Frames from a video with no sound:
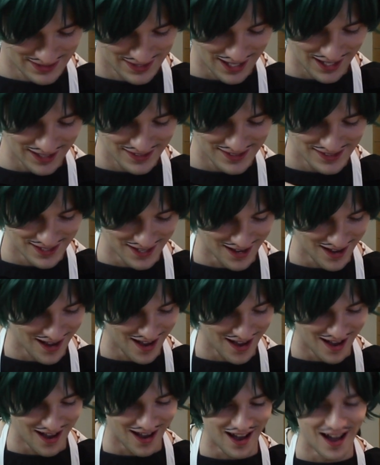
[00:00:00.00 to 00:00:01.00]

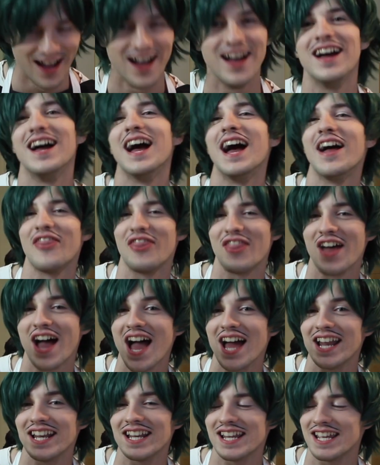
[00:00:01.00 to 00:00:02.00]
Ta-da! And
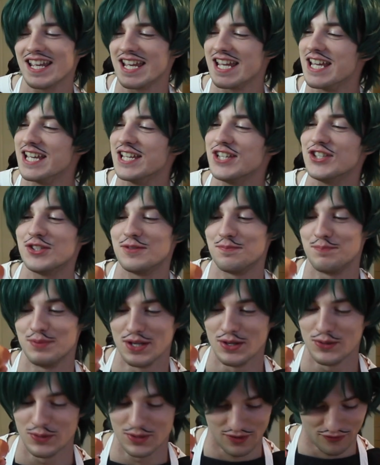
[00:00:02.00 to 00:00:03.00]
that is
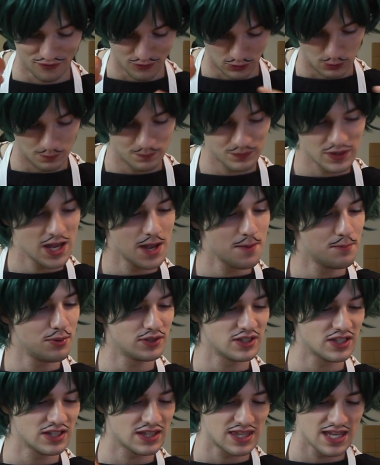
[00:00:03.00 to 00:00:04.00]
beautiful.
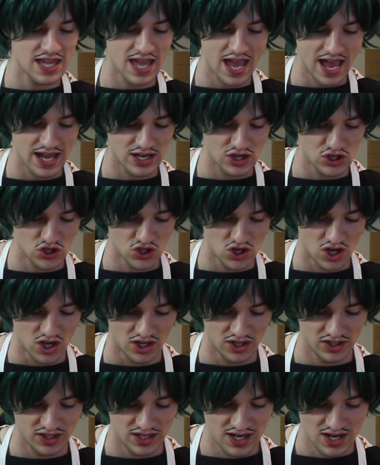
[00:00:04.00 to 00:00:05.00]
Putting the egg
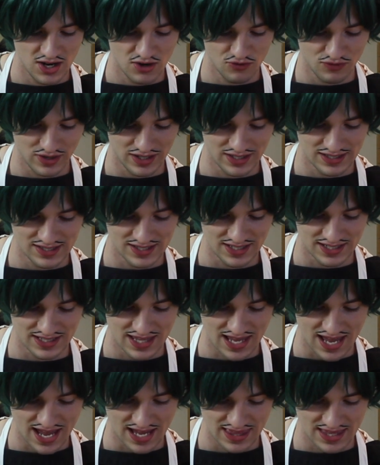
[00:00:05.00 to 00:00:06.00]
shard right
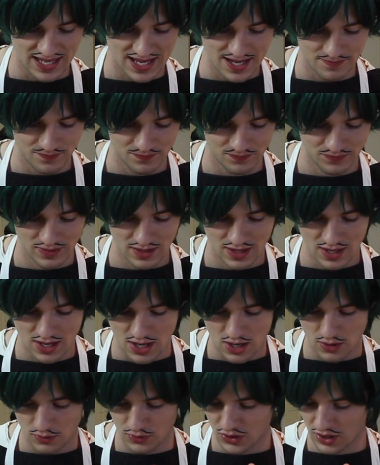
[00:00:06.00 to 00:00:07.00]
inside the egg there.
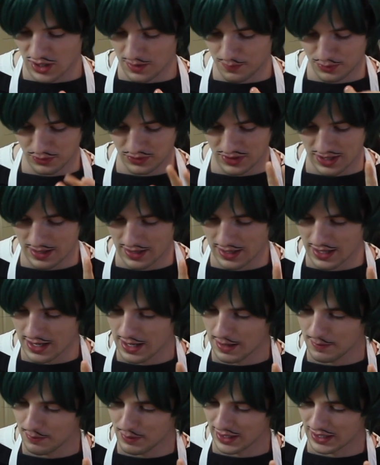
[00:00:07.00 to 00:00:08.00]
We're just gonna put that
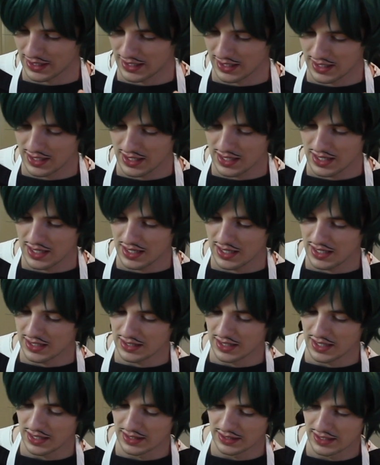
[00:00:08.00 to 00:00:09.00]
back
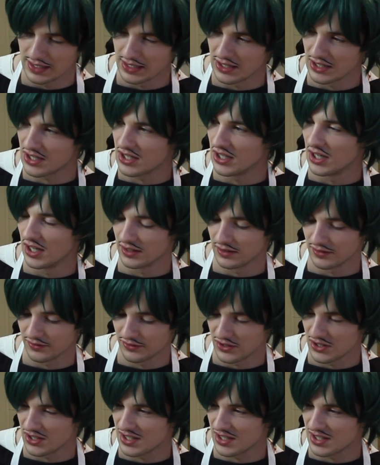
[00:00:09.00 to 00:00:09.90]
in the lid of the carton for